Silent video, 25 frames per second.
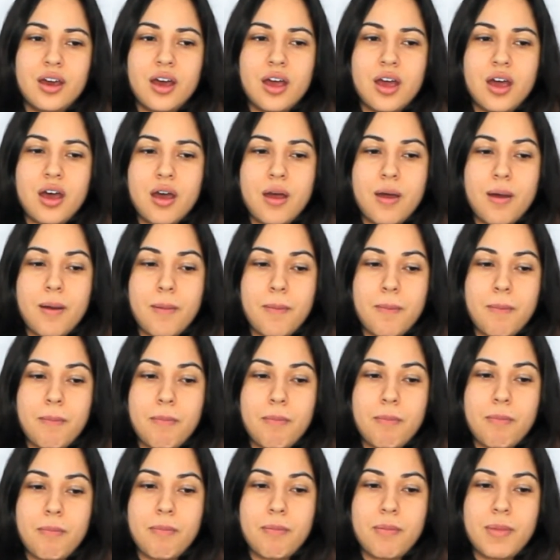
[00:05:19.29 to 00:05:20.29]

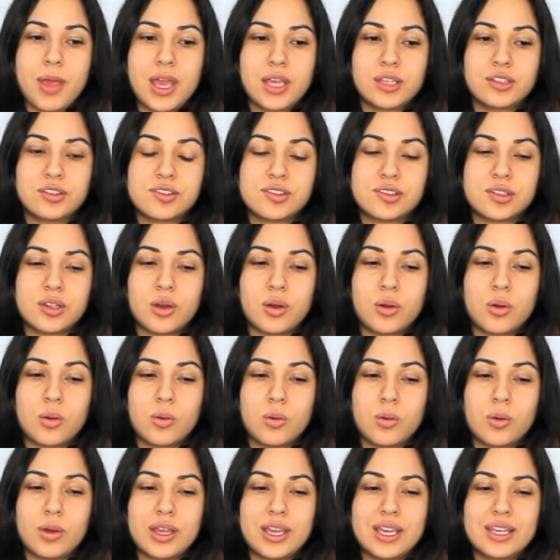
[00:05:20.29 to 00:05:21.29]
And
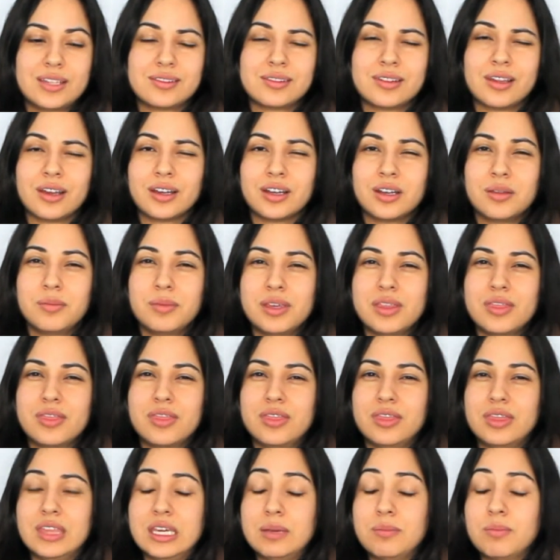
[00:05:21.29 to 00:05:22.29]
so it's not going to be
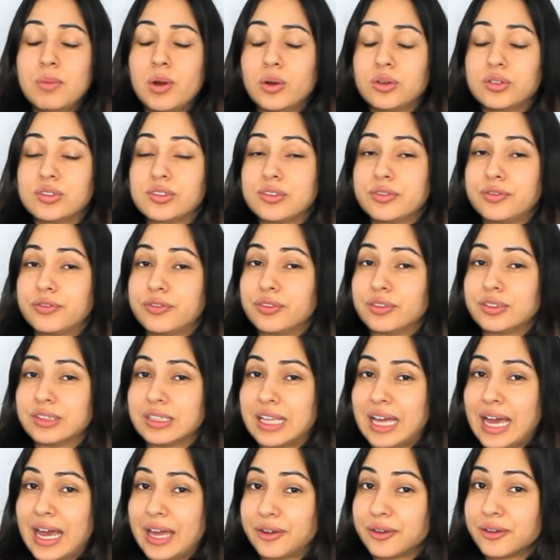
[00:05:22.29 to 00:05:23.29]
the most
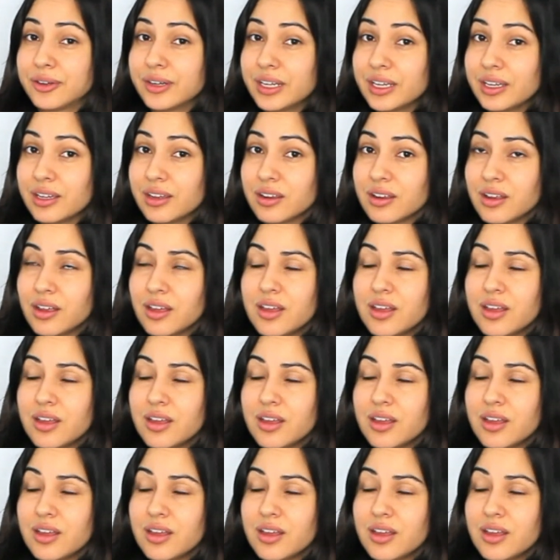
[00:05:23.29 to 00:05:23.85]
flattering,